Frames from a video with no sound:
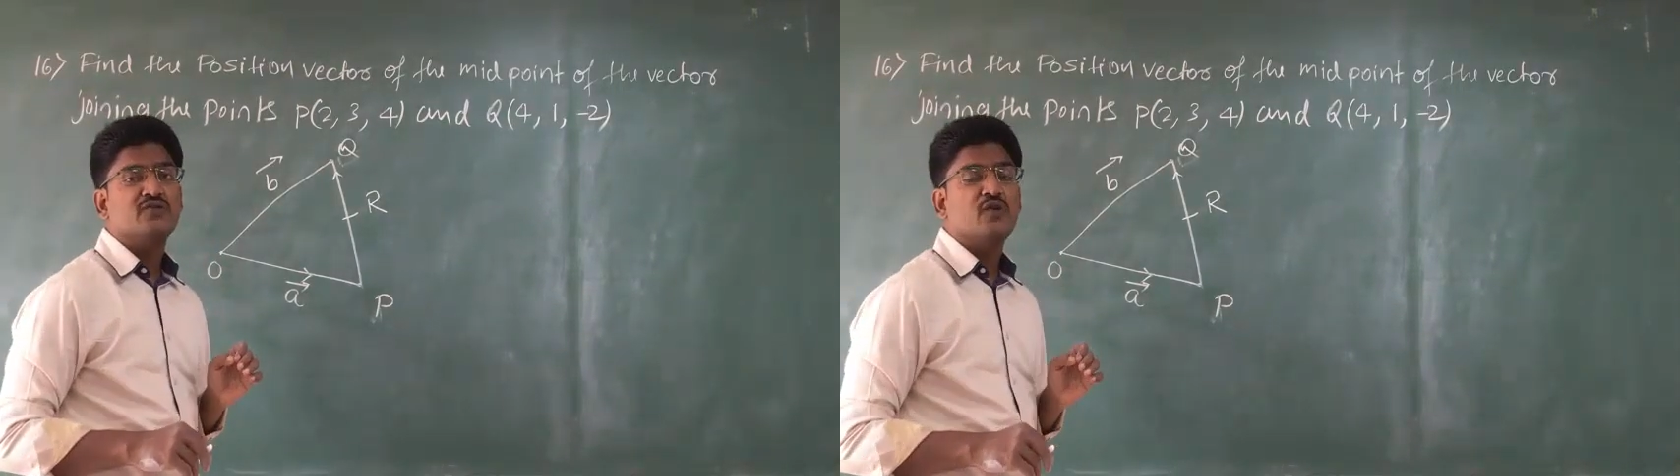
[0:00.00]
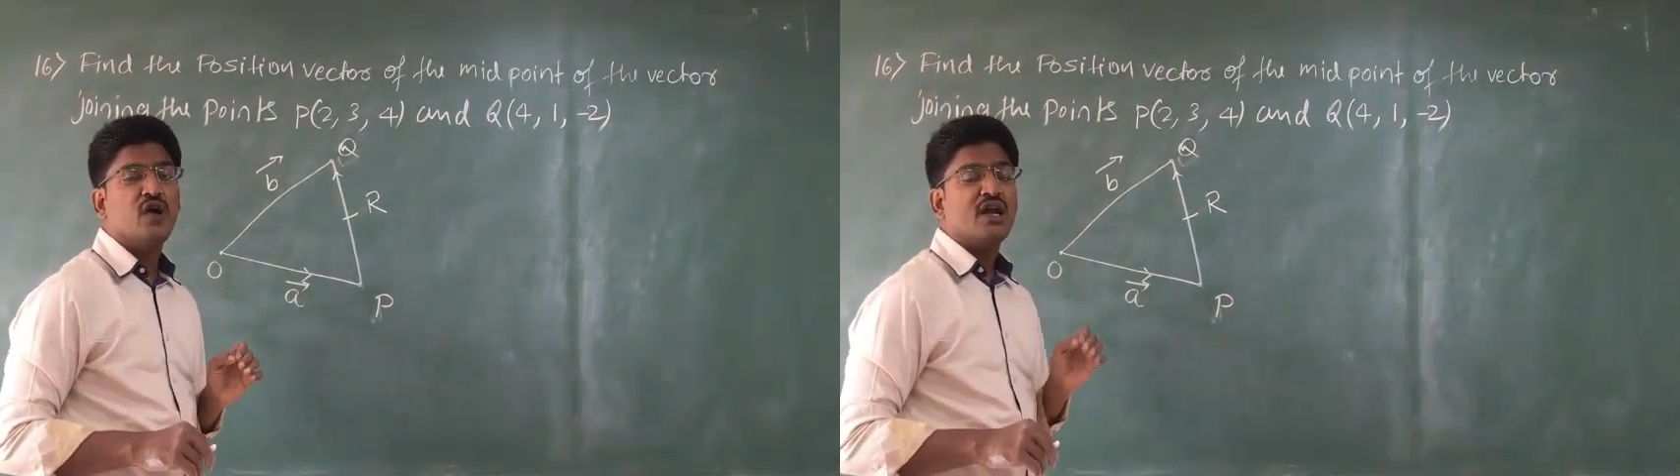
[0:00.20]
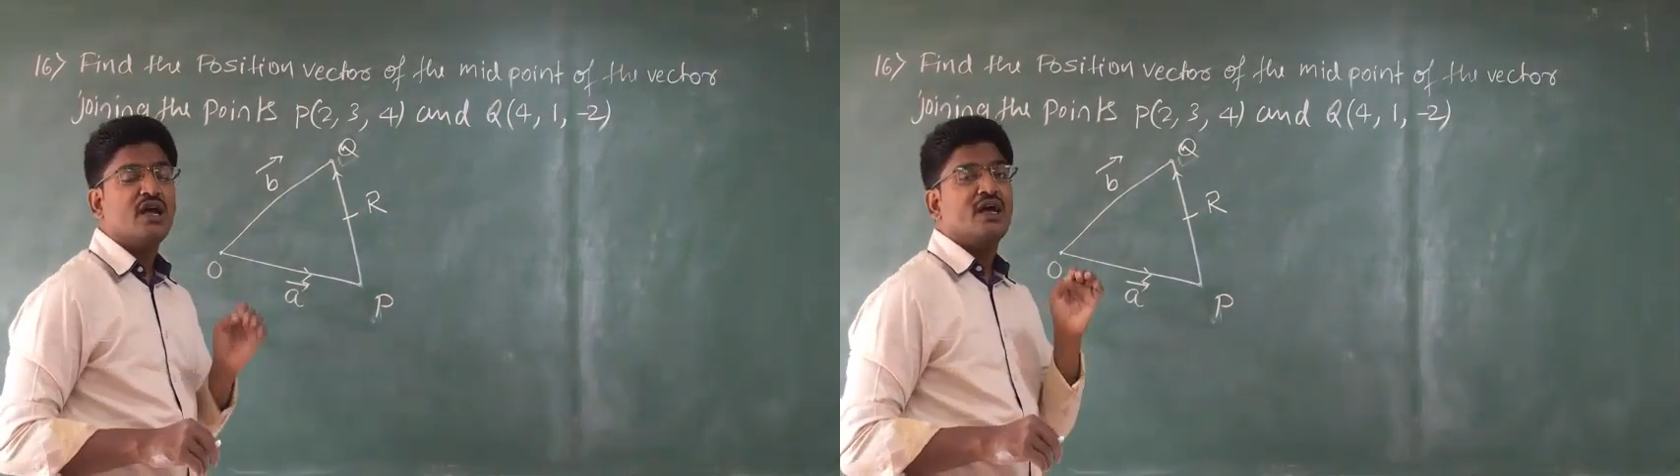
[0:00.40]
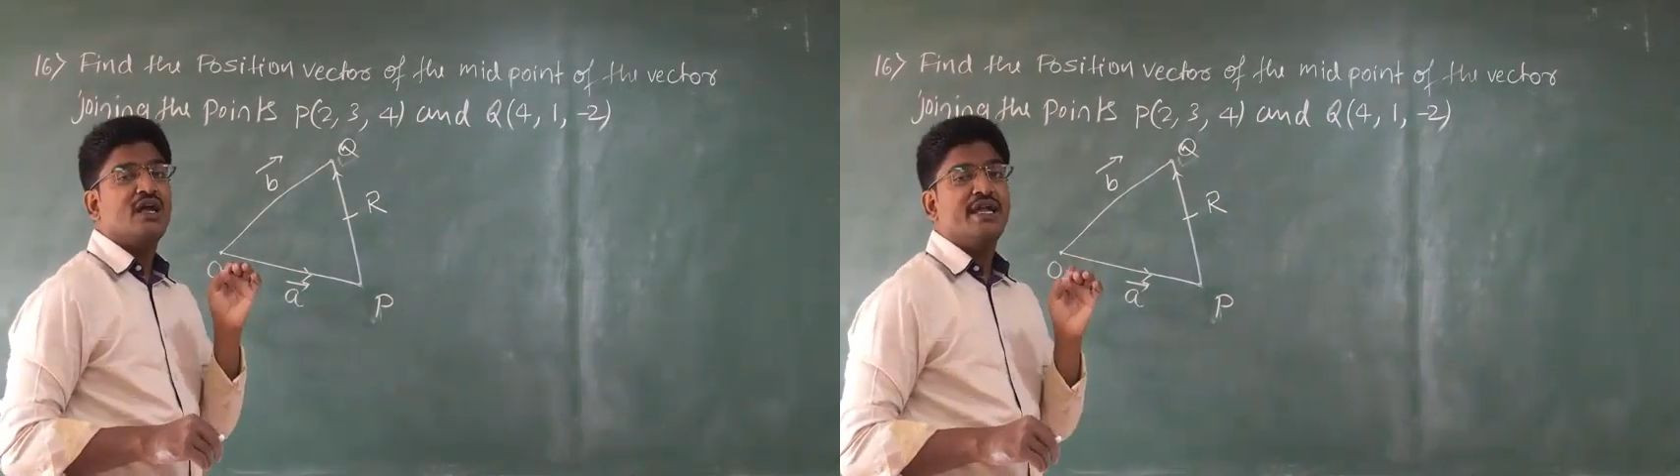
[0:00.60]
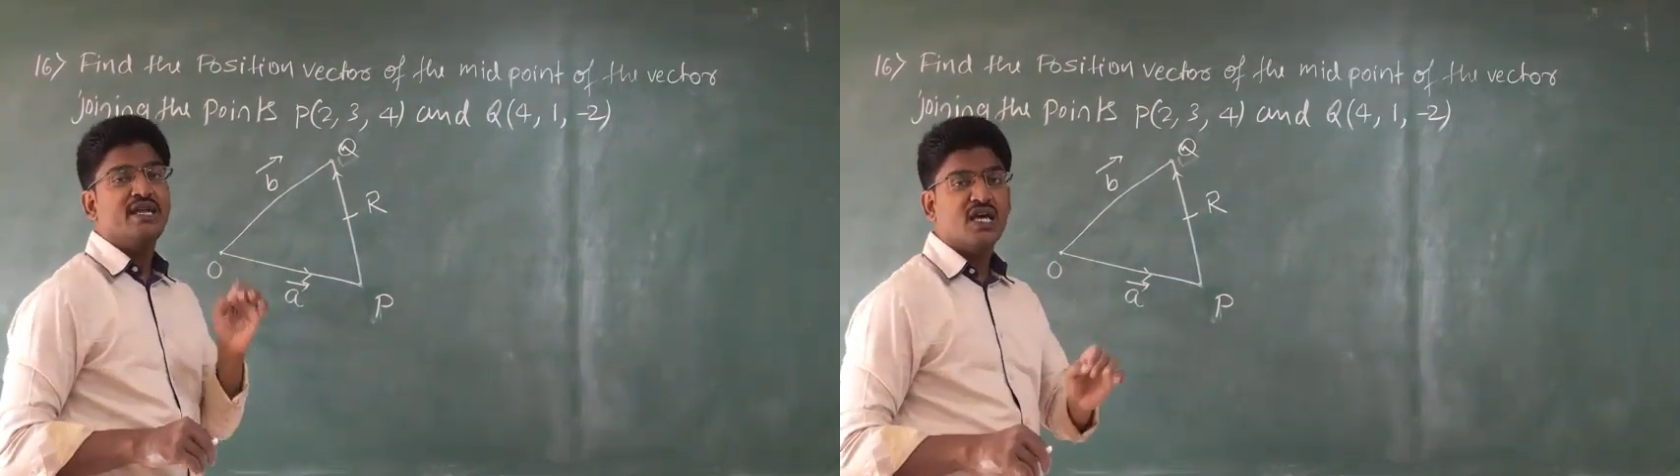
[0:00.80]
for
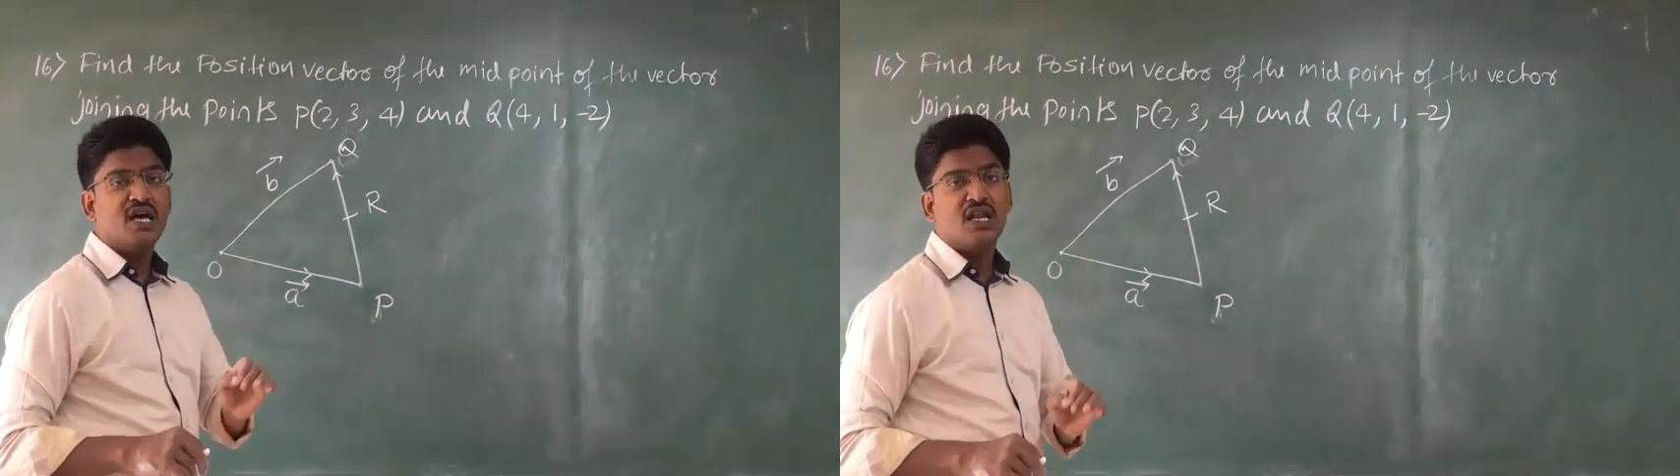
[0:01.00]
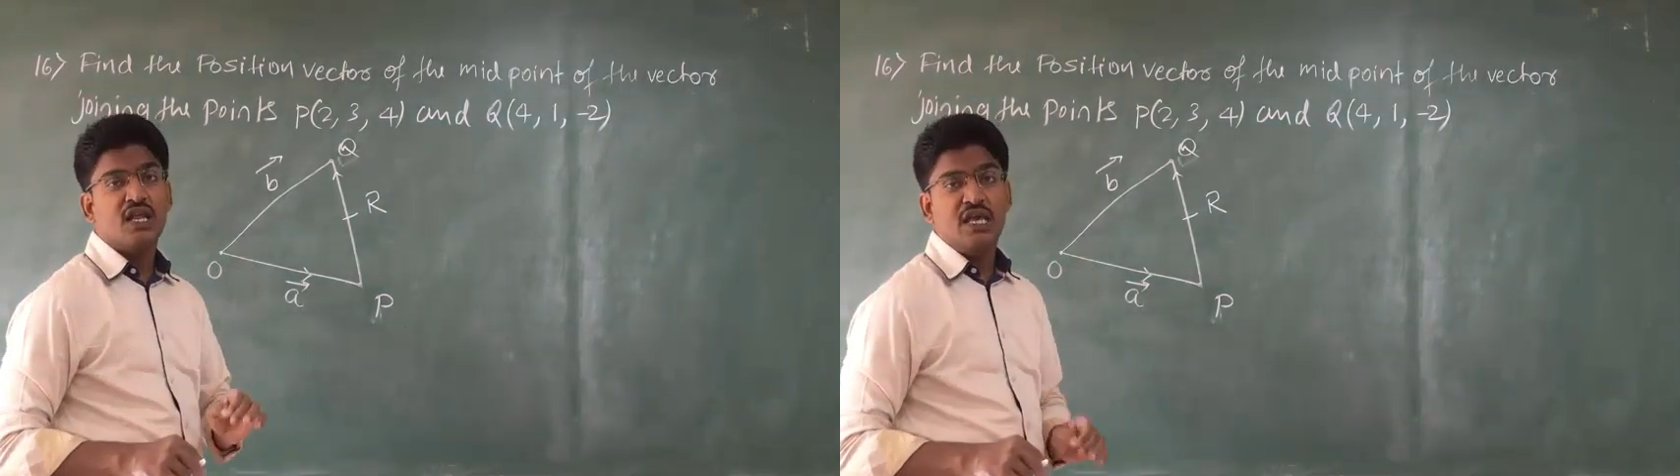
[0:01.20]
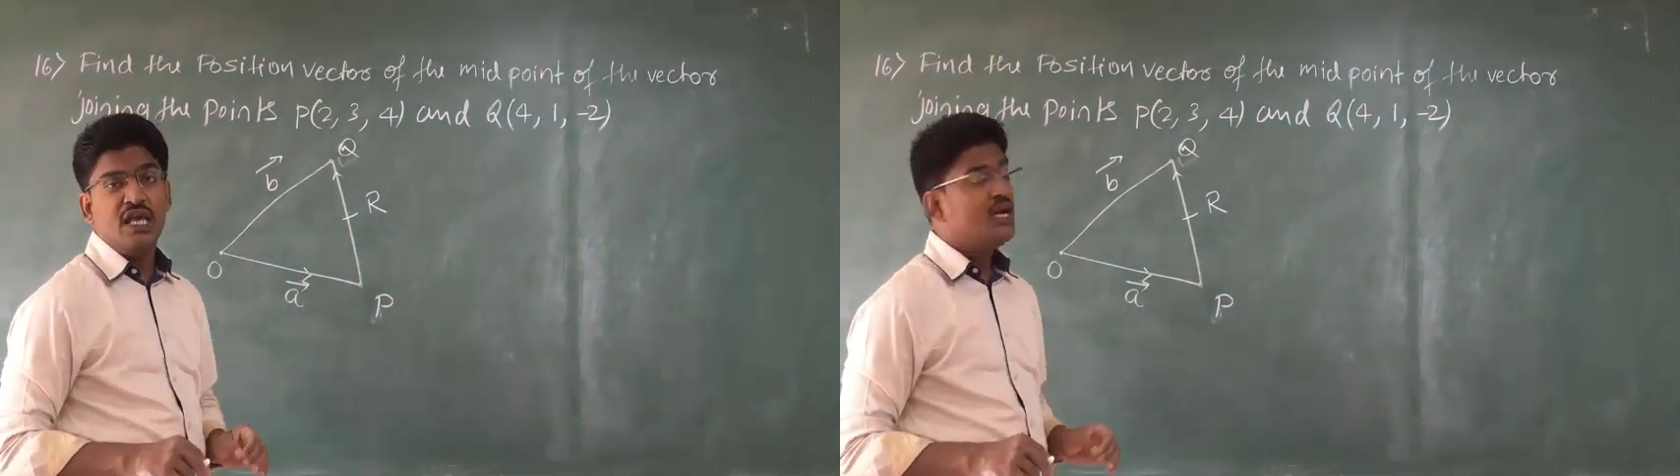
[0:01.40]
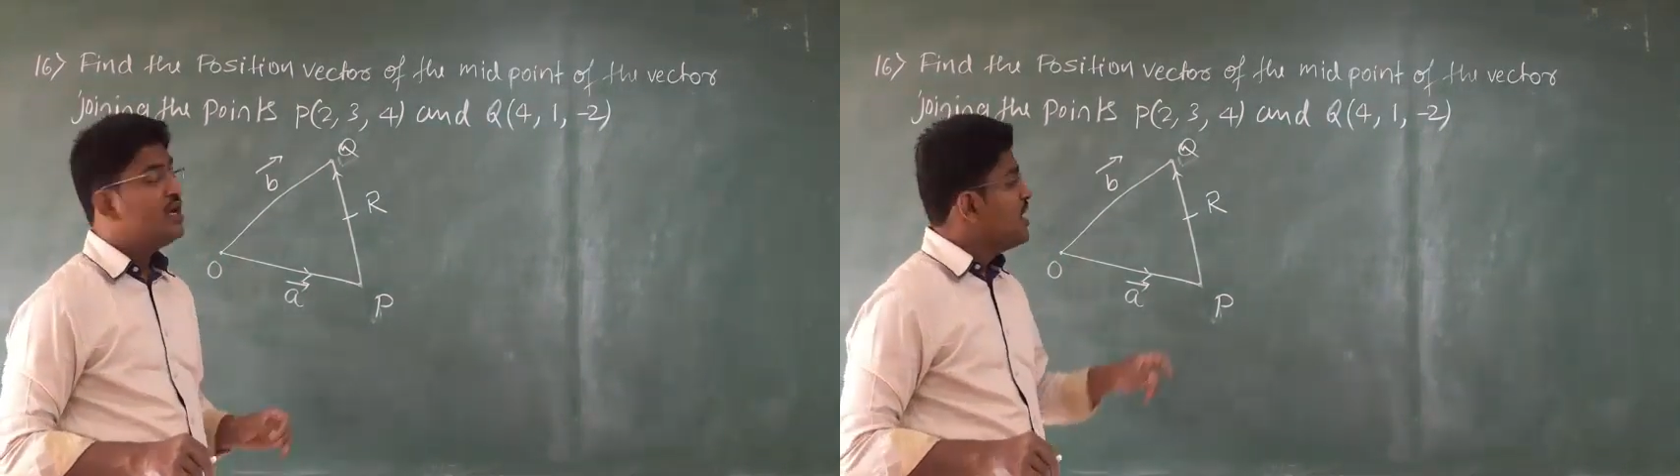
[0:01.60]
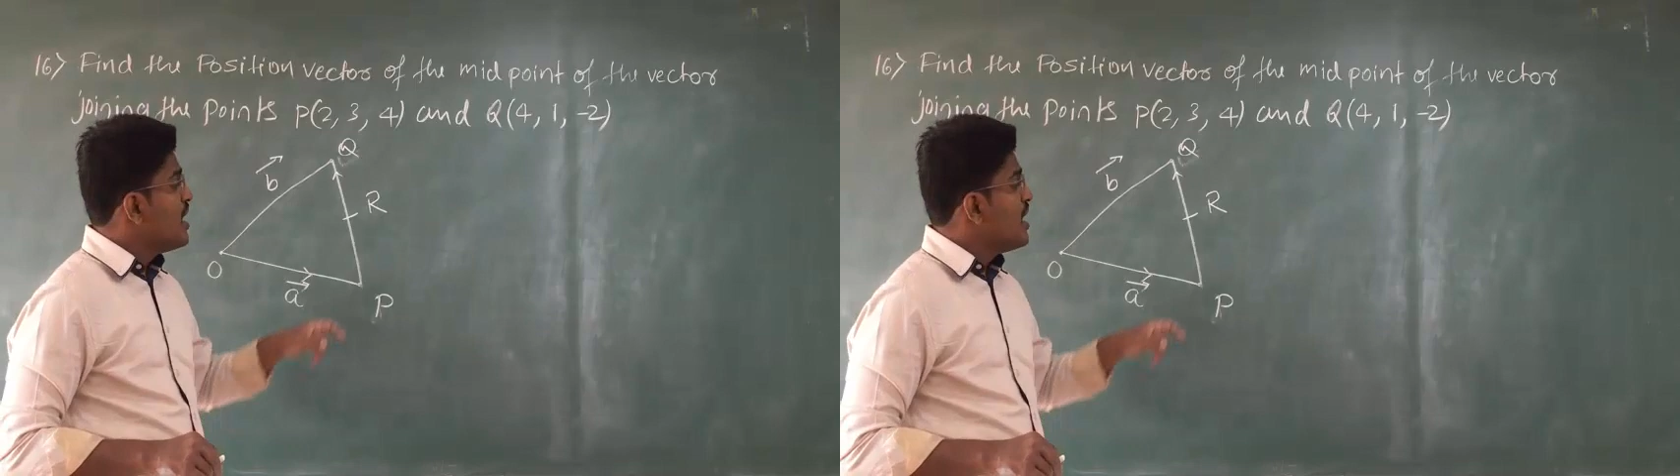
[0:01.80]
internally,